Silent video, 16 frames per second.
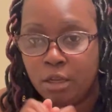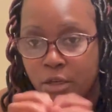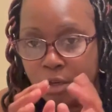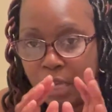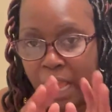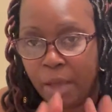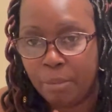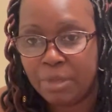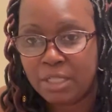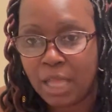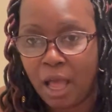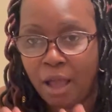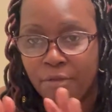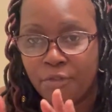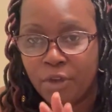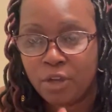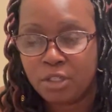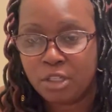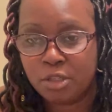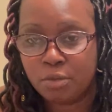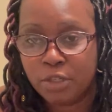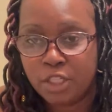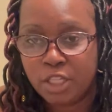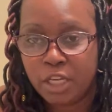Amazon
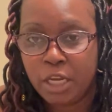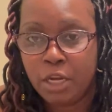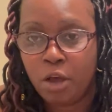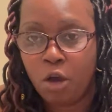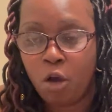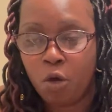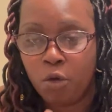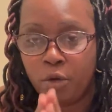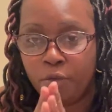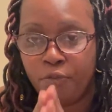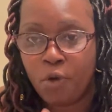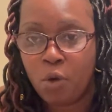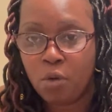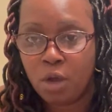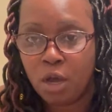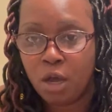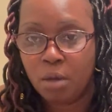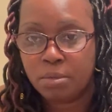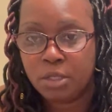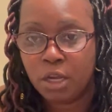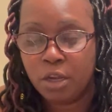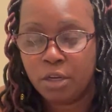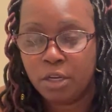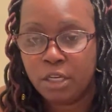versus Regina on the full cup
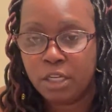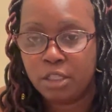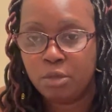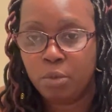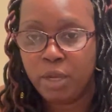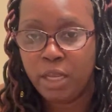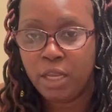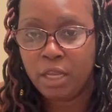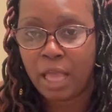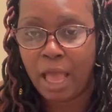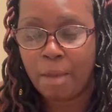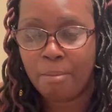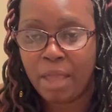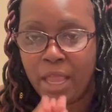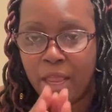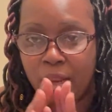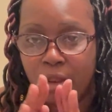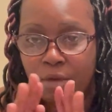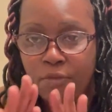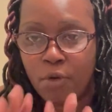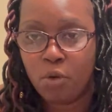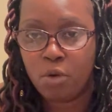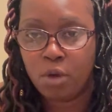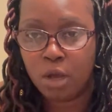turner this week. I made a
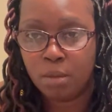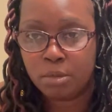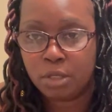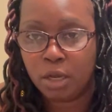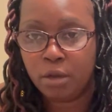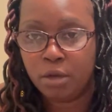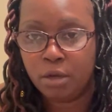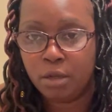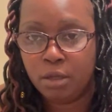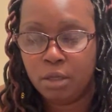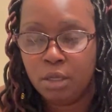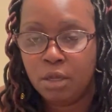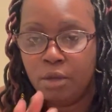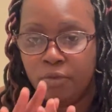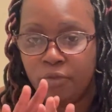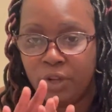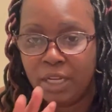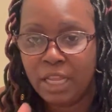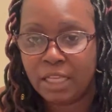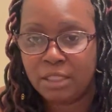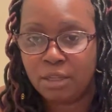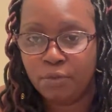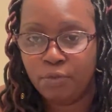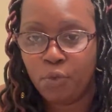full cup turner for
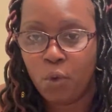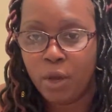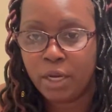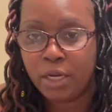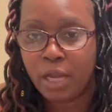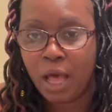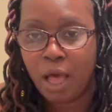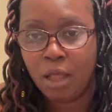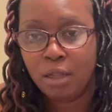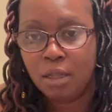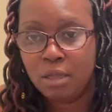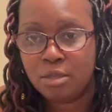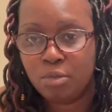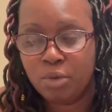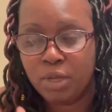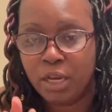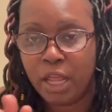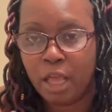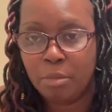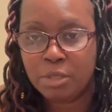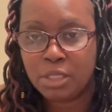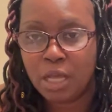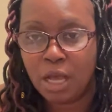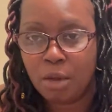less than $40 when
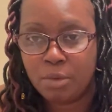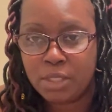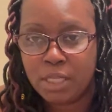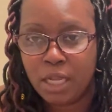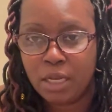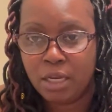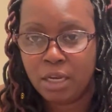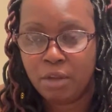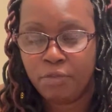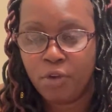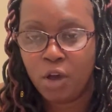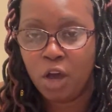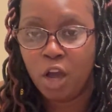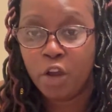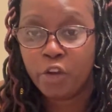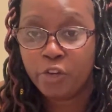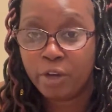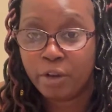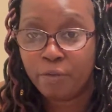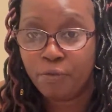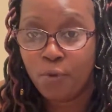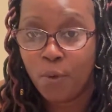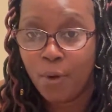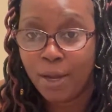Amazon was selling it for
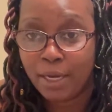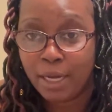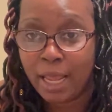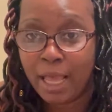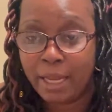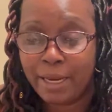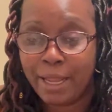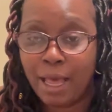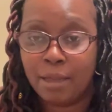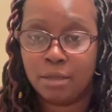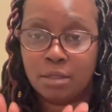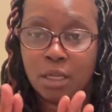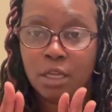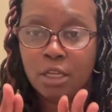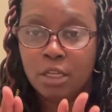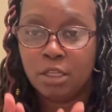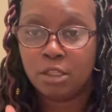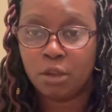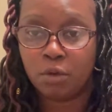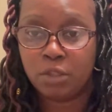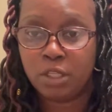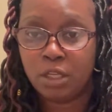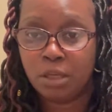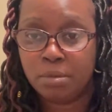$149. So
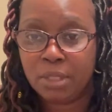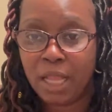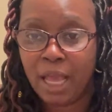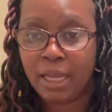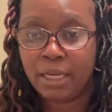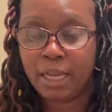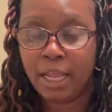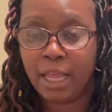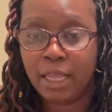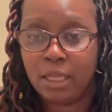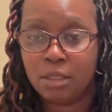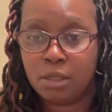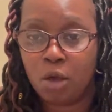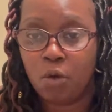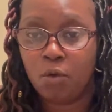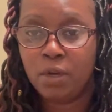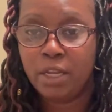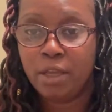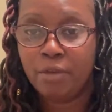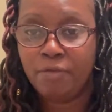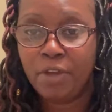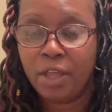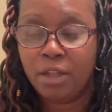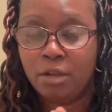tips like that is only
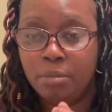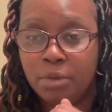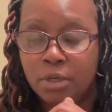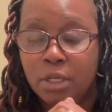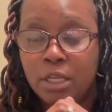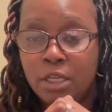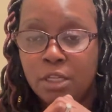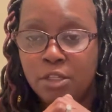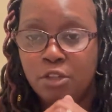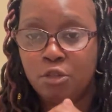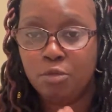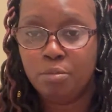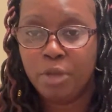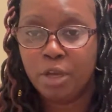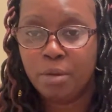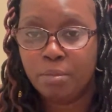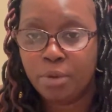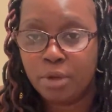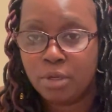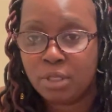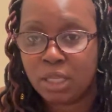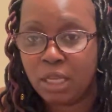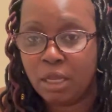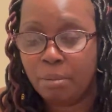available to
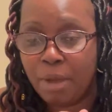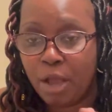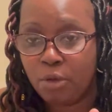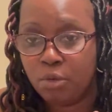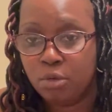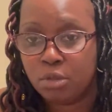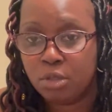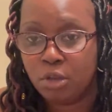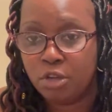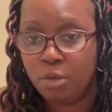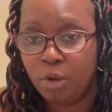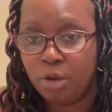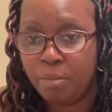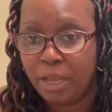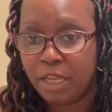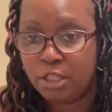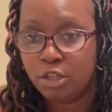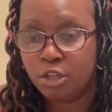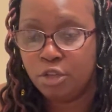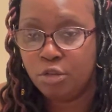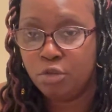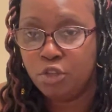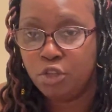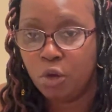members in my group. So you want to make sure
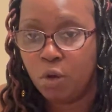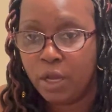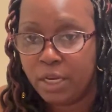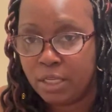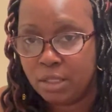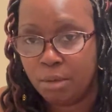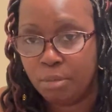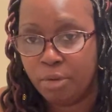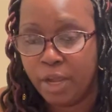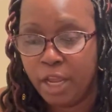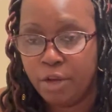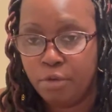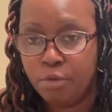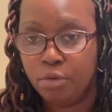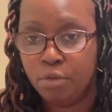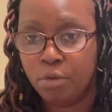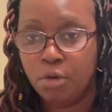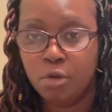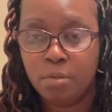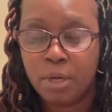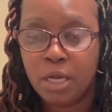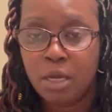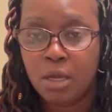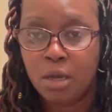you join. It's a brand new
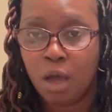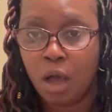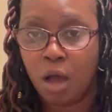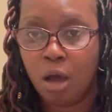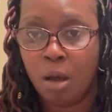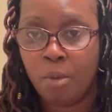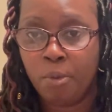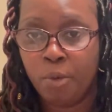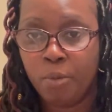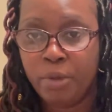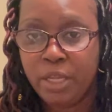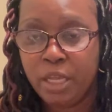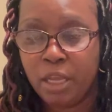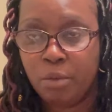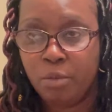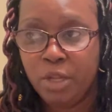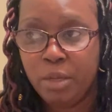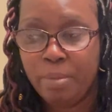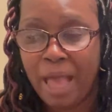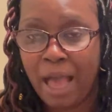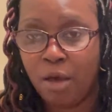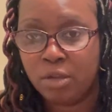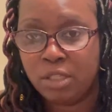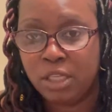group. When we
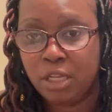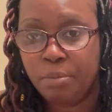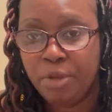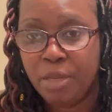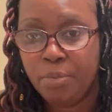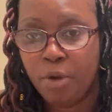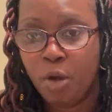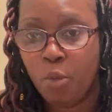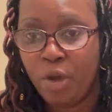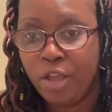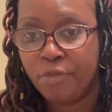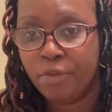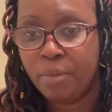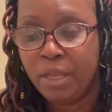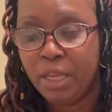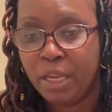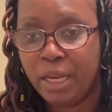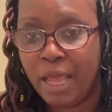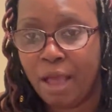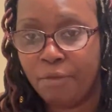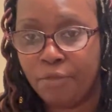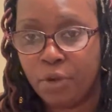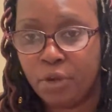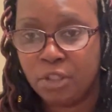about 10 people away from hitting
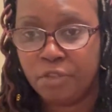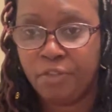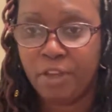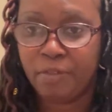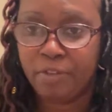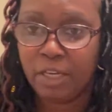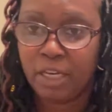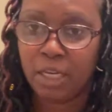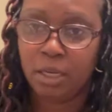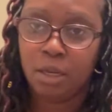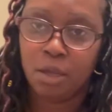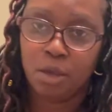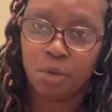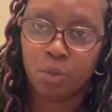our first 50.